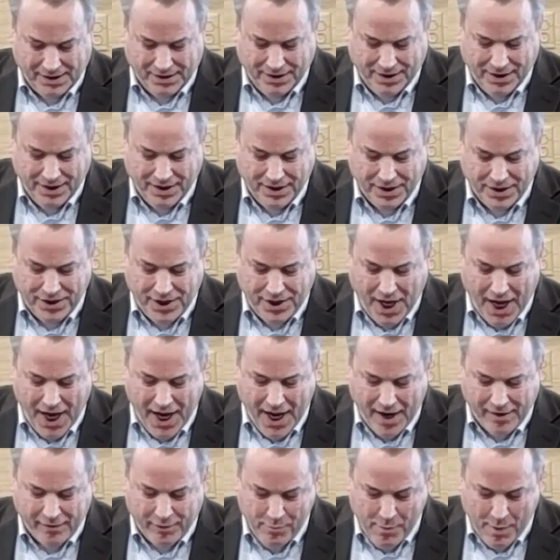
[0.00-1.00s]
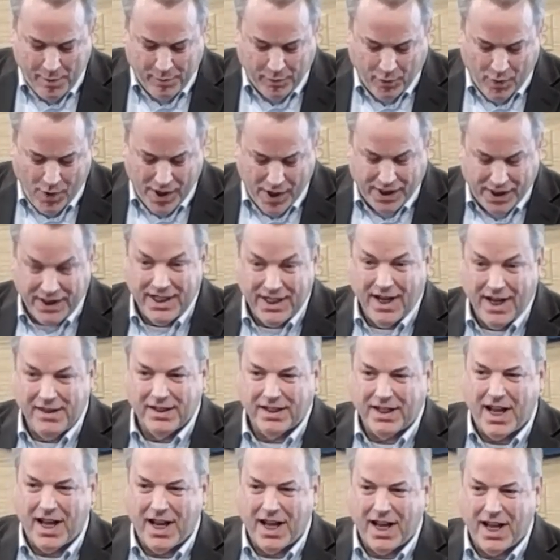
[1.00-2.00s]
To this day, I remember walking down the
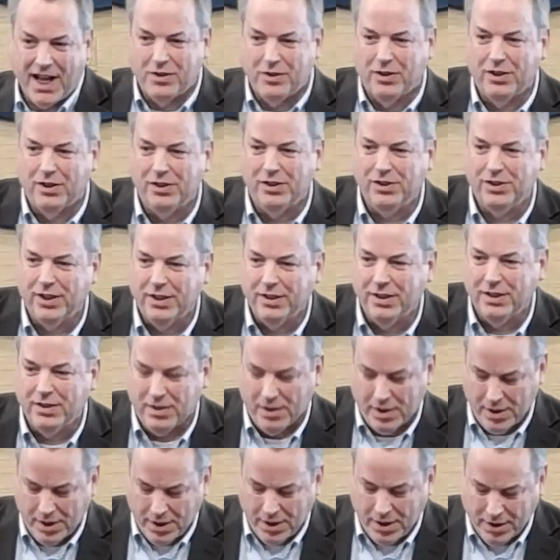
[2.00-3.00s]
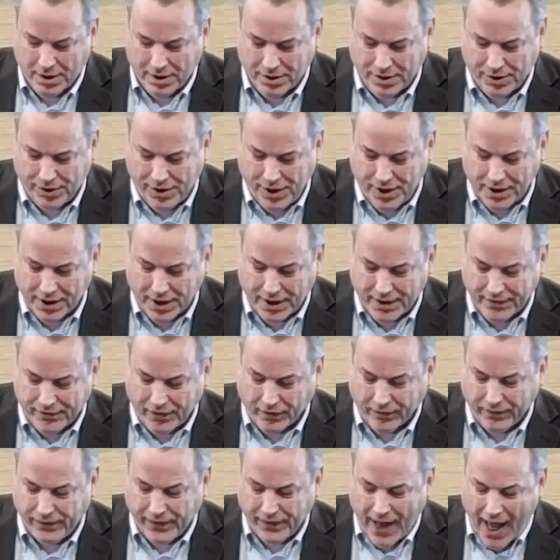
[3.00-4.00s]
concourse and seeing the
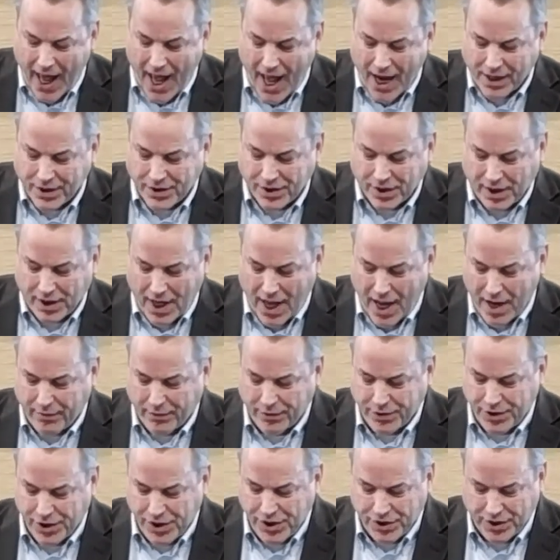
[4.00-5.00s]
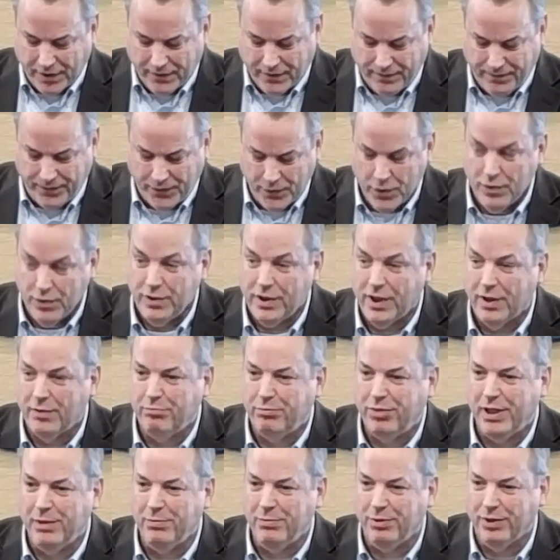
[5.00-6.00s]
different flags and languages and food and
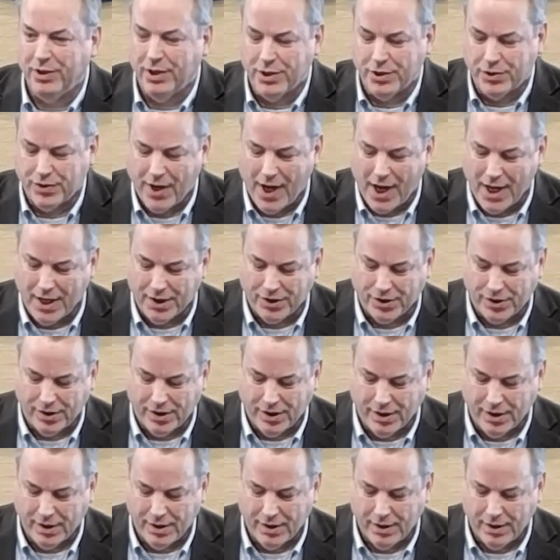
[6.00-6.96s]
people in dress.